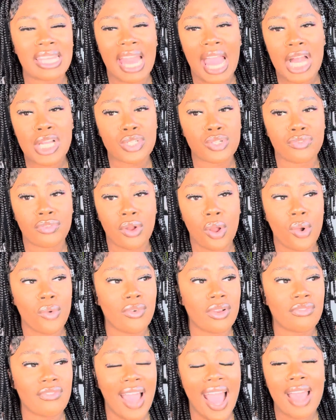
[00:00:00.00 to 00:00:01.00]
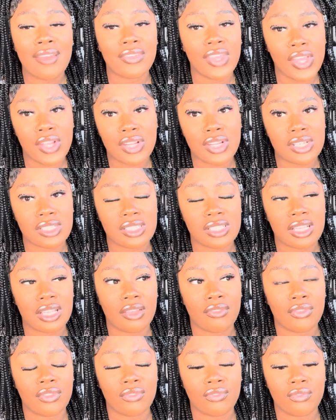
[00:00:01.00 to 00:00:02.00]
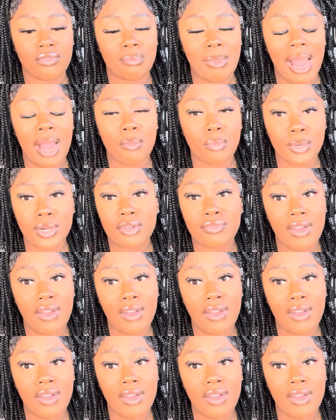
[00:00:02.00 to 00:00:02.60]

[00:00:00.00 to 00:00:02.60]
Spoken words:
natural for over 5 years. If my real